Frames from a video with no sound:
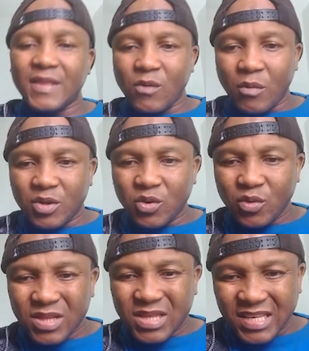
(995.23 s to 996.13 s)
And then what we
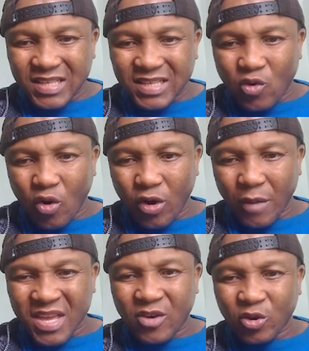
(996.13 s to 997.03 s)
do, this is gonna
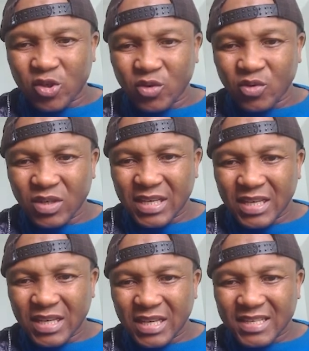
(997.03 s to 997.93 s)
be equal to
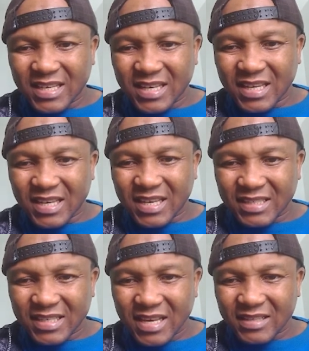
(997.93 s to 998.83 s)
6
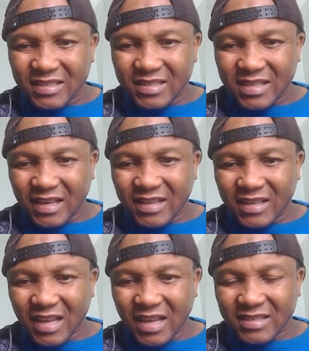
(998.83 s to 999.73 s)

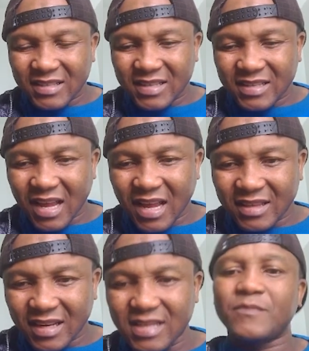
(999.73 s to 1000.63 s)
sine
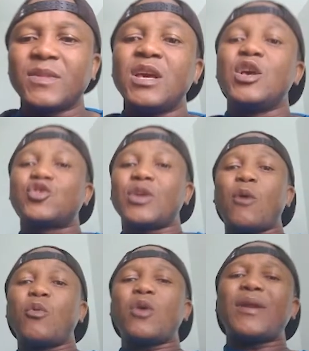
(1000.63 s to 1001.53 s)
3t. So
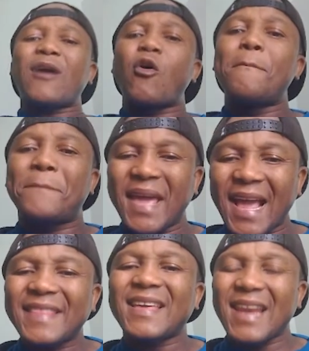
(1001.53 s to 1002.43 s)
now we're gonna
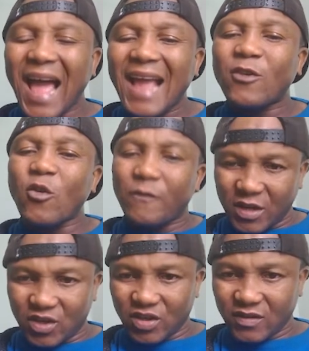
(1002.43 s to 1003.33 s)
compare the like
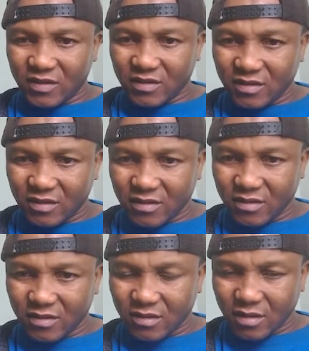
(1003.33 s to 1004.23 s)
coefficients.
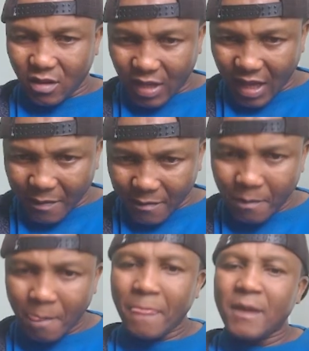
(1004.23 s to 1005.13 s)
Okay,
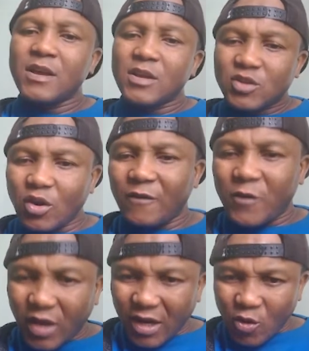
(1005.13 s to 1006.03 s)
so
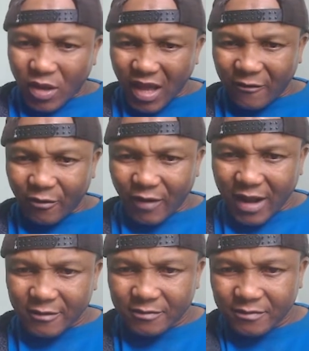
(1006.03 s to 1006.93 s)
if you can look careful,
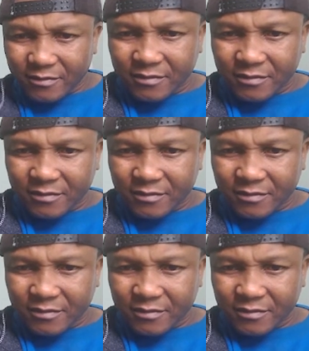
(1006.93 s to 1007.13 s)
right?